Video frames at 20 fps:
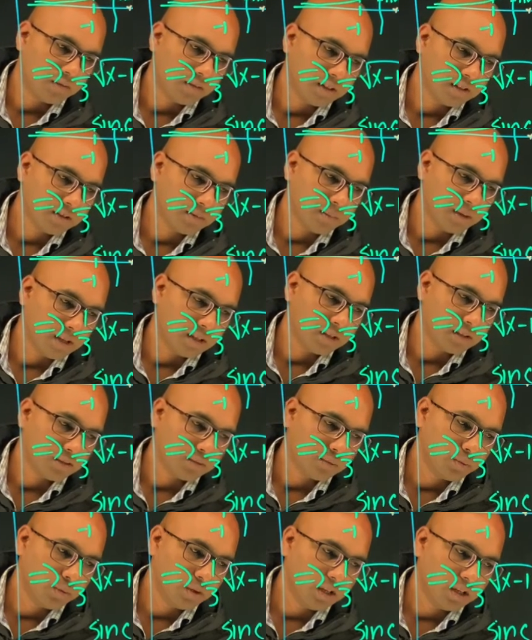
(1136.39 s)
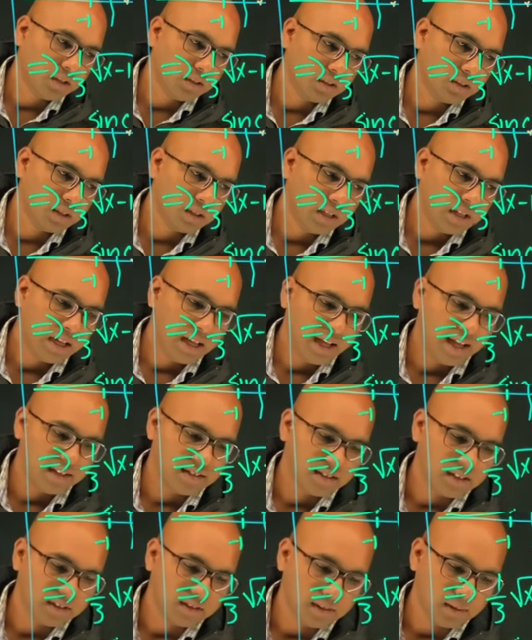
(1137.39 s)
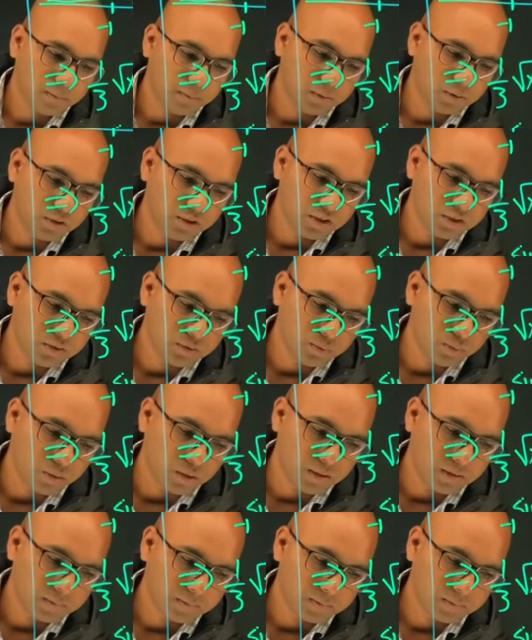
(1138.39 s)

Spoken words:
x minus 1 as x approaches 1